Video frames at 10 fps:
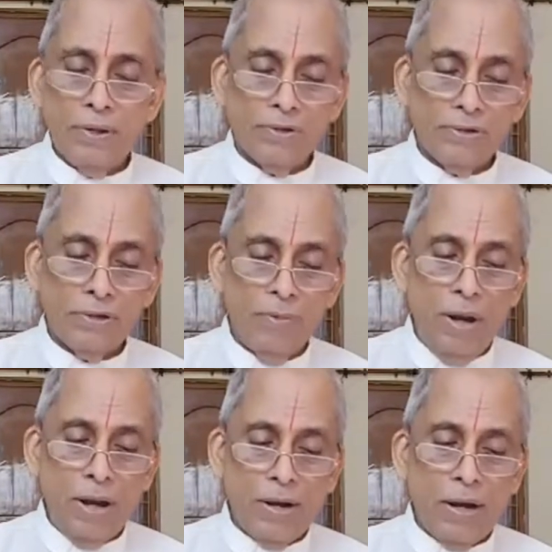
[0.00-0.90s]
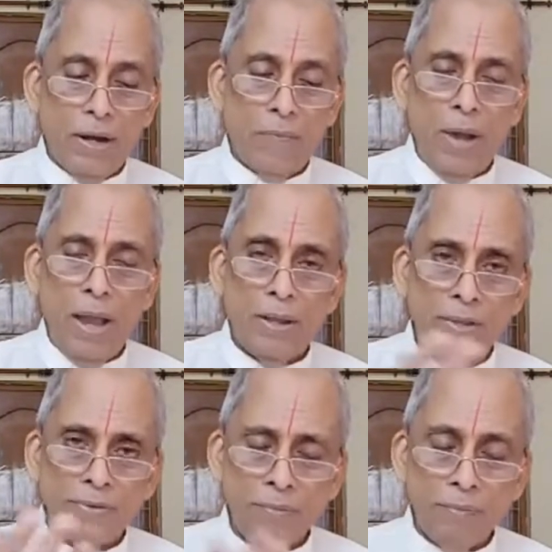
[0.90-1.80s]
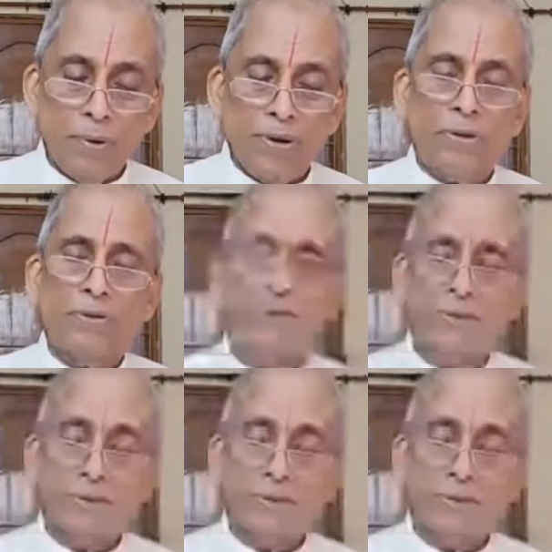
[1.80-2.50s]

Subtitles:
stimulated by these impressions,